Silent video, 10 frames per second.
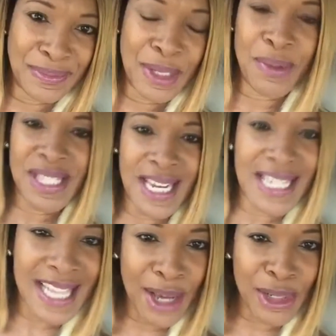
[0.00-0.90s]
What side of
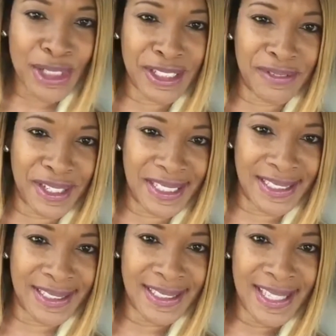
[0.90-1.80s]
town do you live
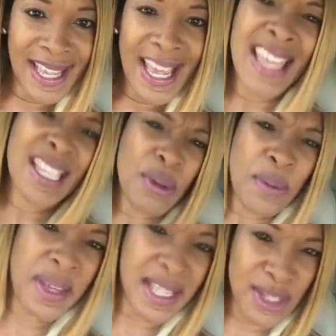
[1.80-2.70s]
on? And then we
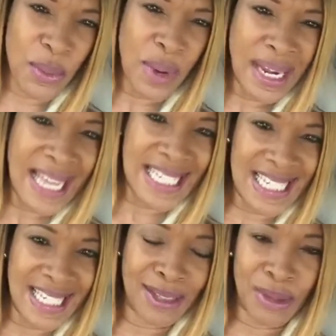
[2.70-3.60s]
would get to what I
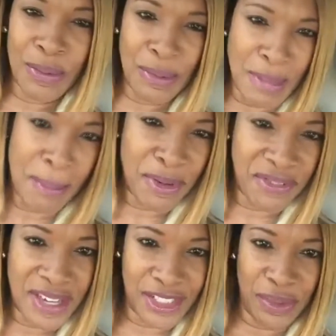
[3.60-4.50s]
did, what my
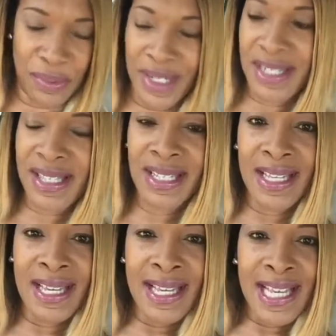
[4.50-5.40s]
profession was.
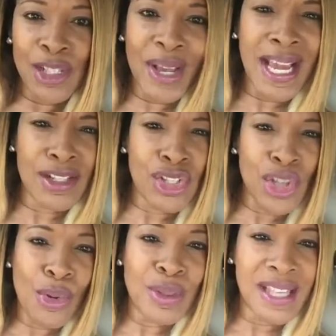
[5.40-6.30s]
So I got
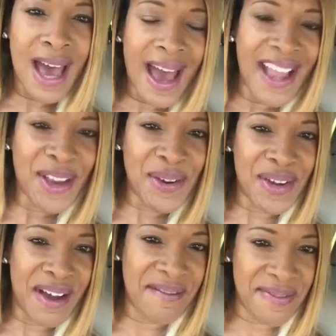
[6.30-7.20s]
so tired
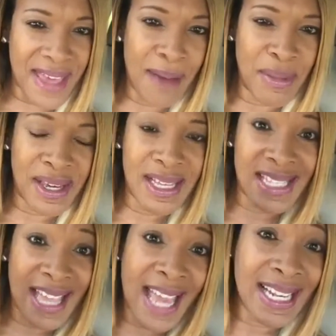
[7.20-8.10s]
of that, because
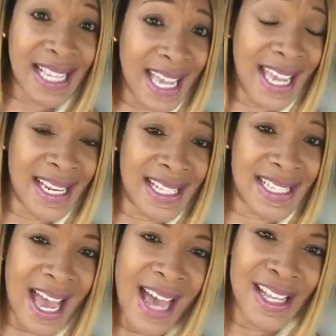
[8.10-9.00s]
that, again, it
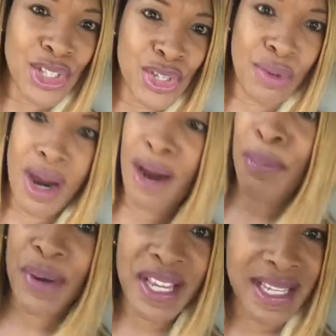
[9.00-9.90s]
ties to our
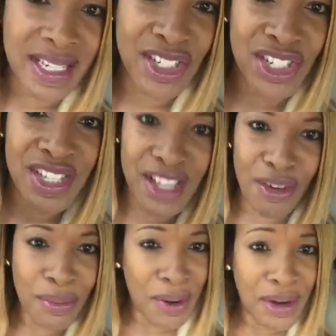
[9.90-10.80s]
preconditioned
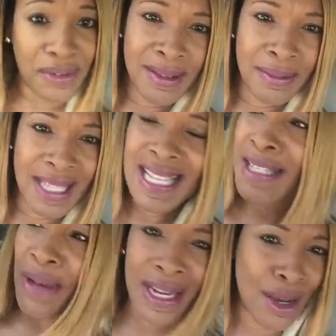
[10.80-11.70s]
self-worth. That's
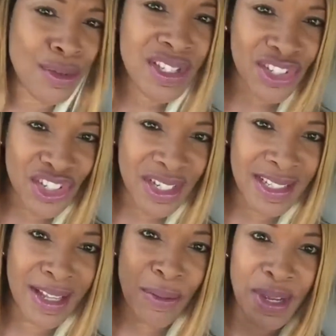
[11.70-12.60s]
somebody else's
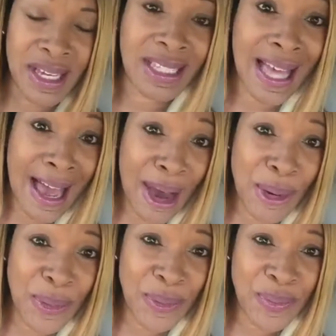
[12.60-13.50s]
shit that we
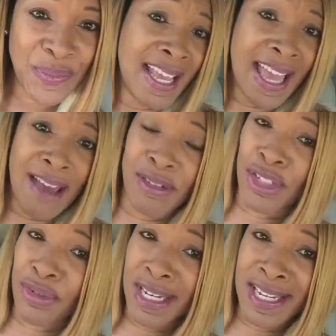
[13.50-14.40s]
allow. Have a
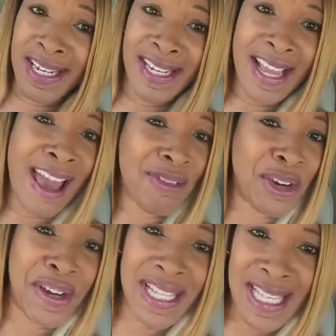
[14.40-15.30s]
drink, have a
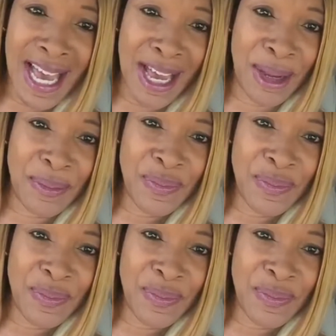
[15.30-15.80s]
great time.